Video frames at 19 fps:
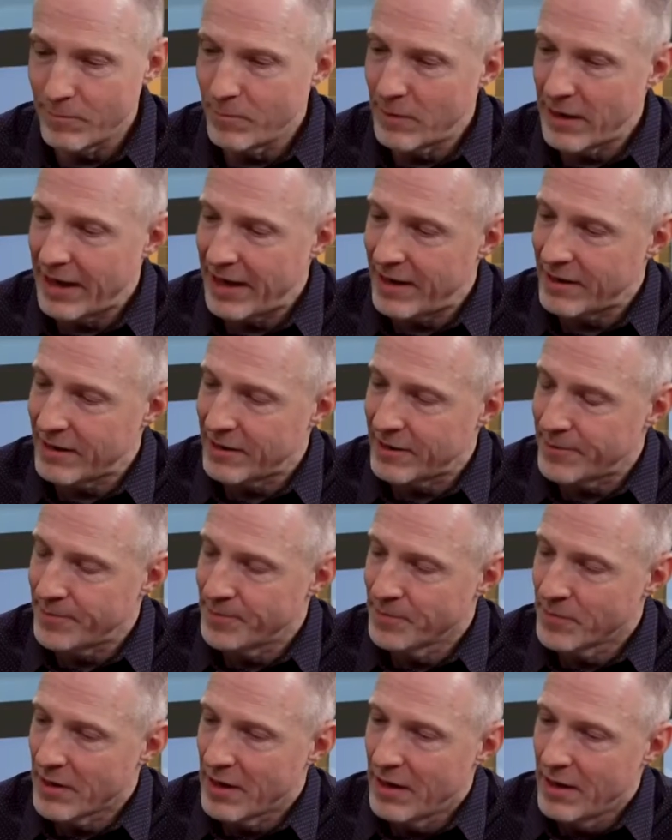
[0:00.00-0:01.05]
had a
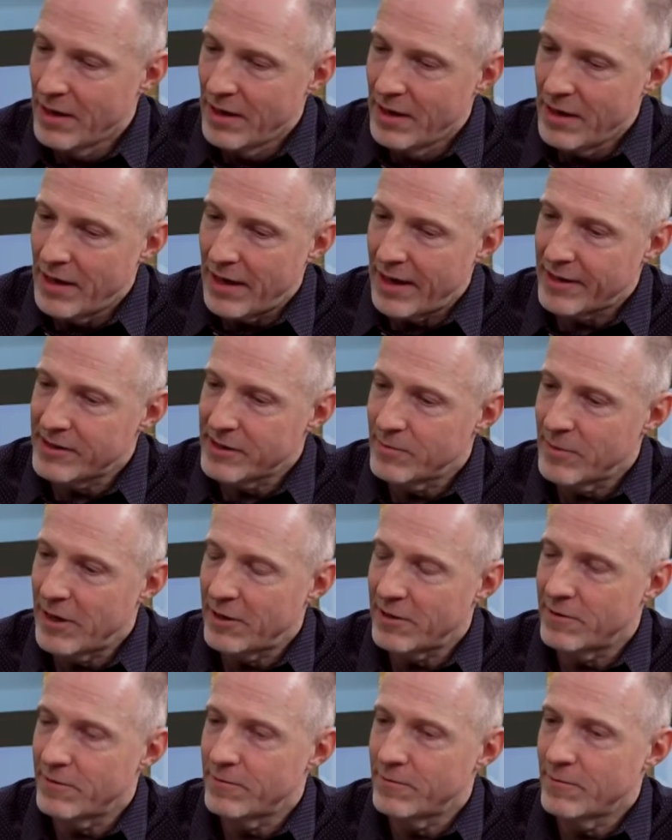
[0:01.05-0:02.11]
X
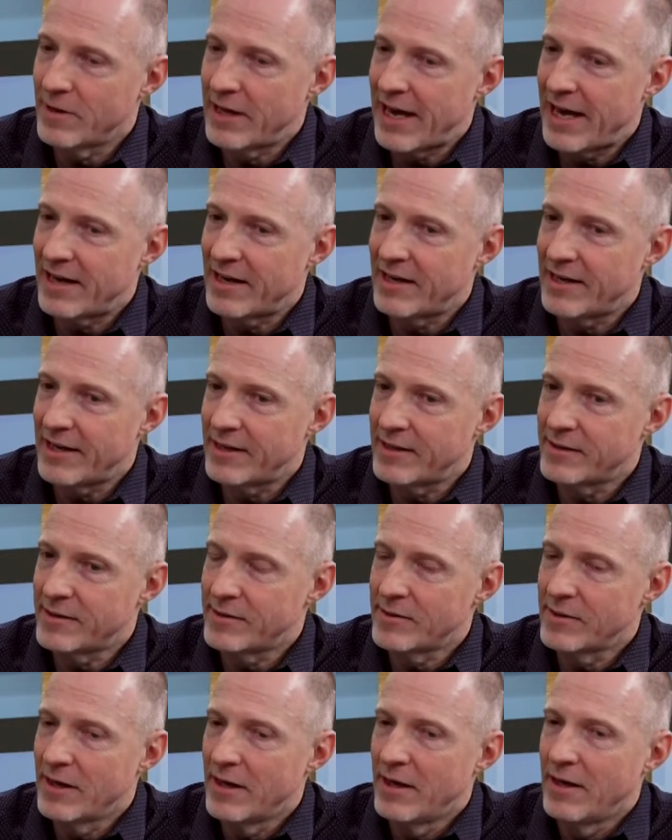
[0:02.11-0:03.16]
amount of
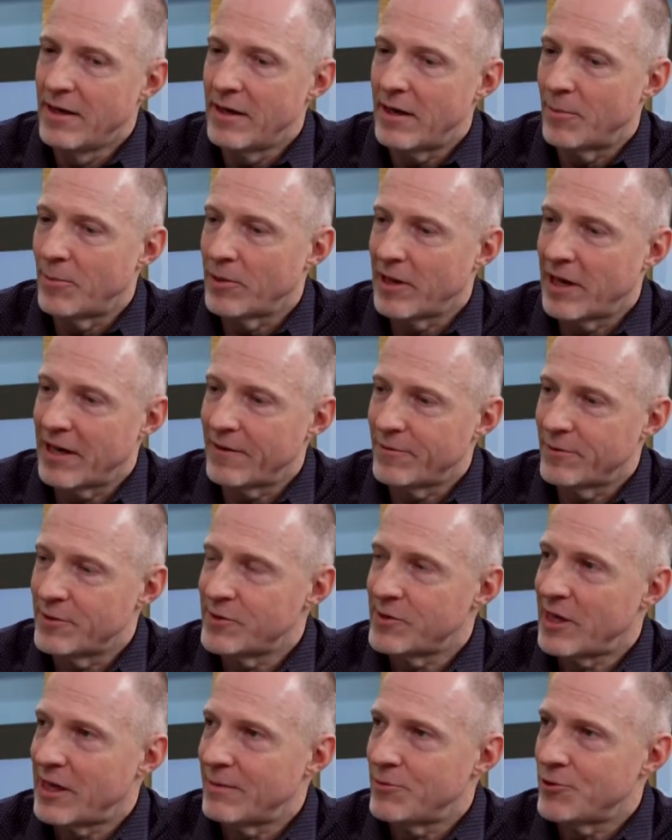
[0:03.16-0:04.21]
candidates apply for the
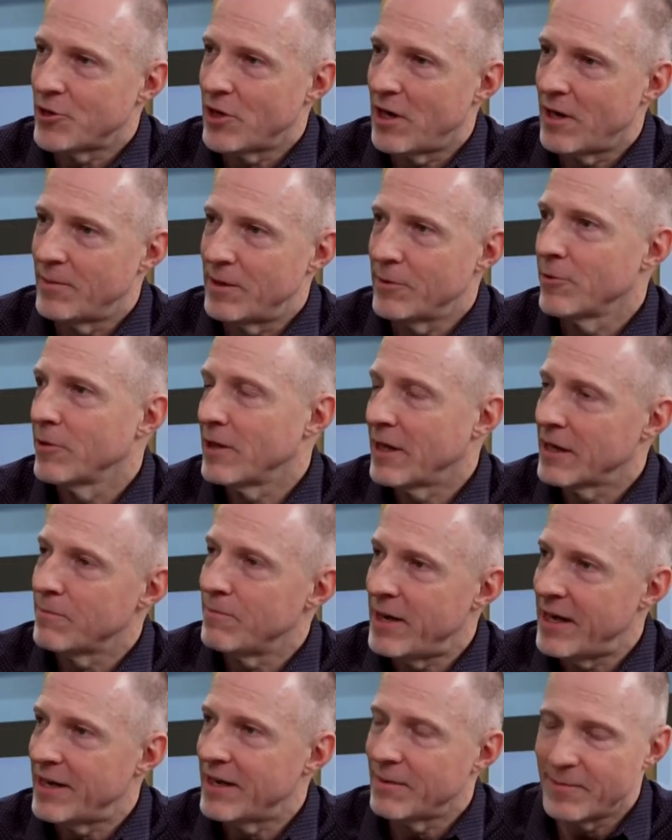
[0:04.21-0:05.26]
same job. They were like
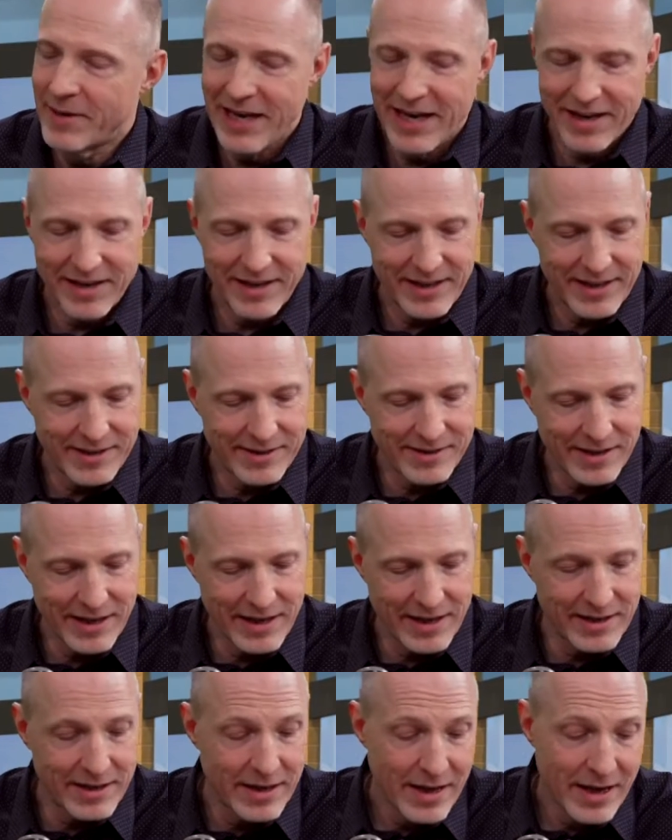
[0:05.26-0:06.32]
made up candidates,
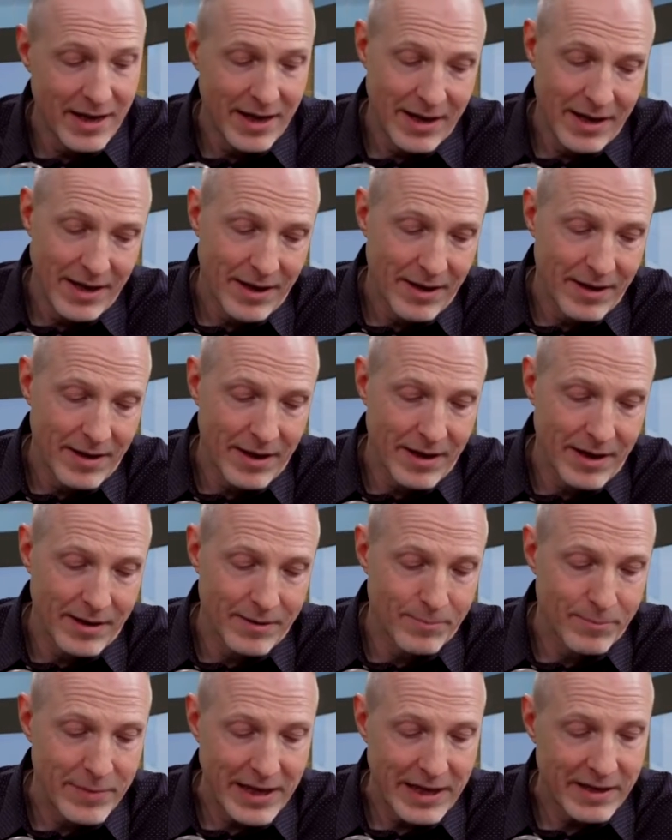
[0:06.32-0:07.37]
and
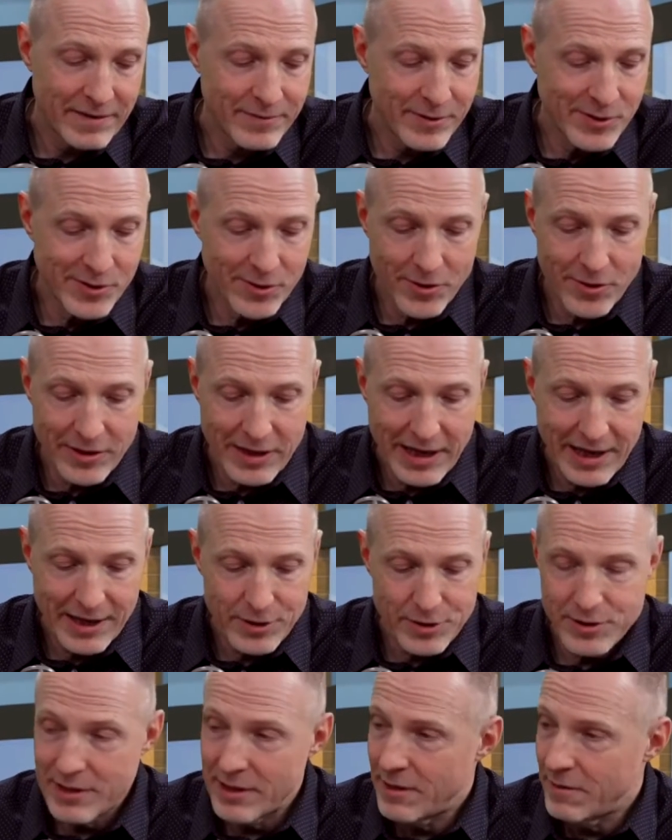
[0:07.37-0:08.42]
men of a certain
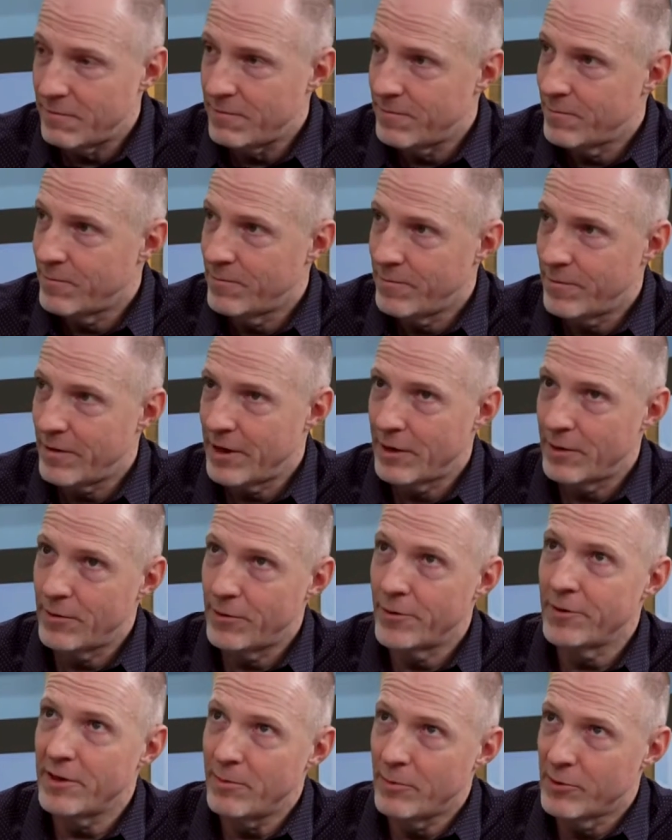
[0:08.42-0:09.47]
age didn't fare
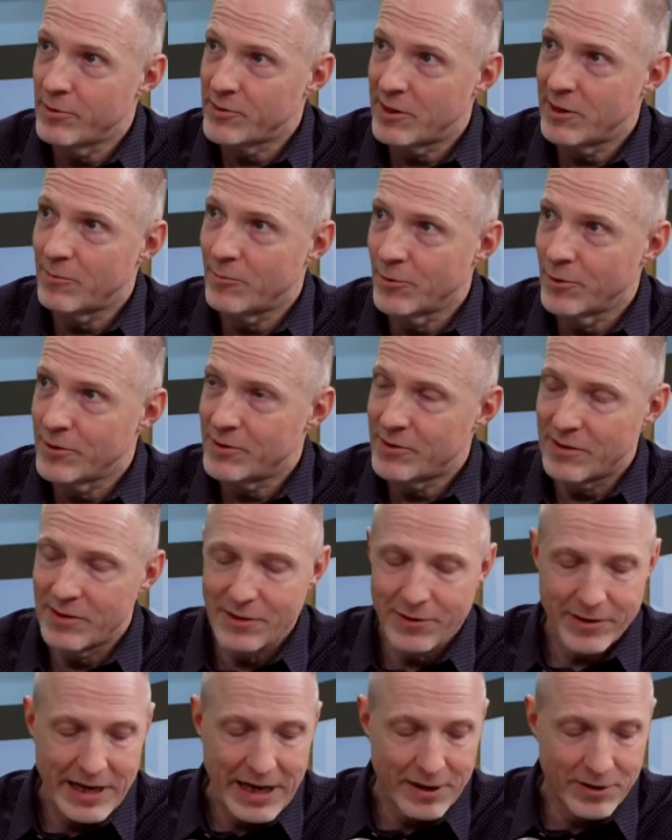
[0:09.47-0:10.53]
30% worse than
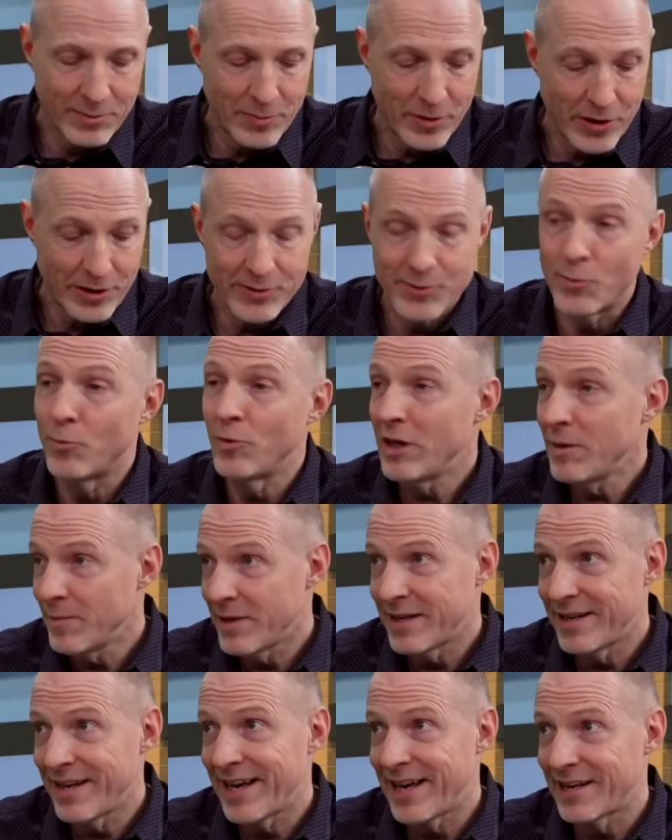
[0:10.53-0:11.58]
their counterparts.
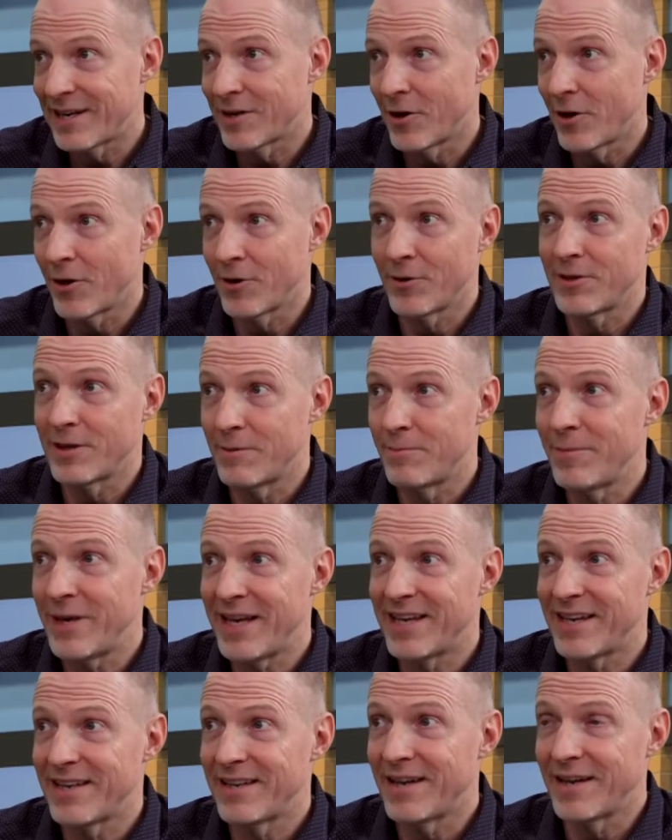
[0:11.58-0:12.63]
Women had it harder than
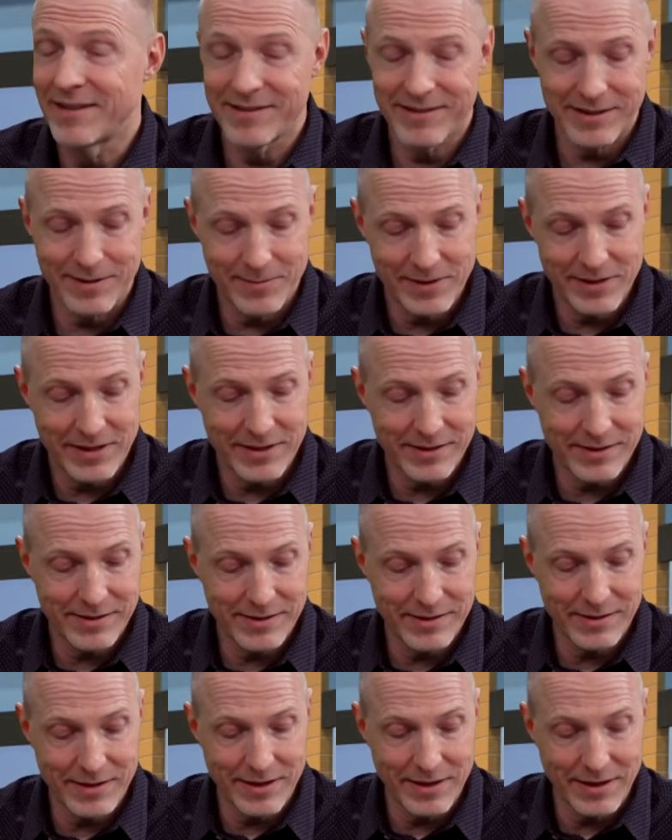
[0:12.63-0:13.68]
men on some of this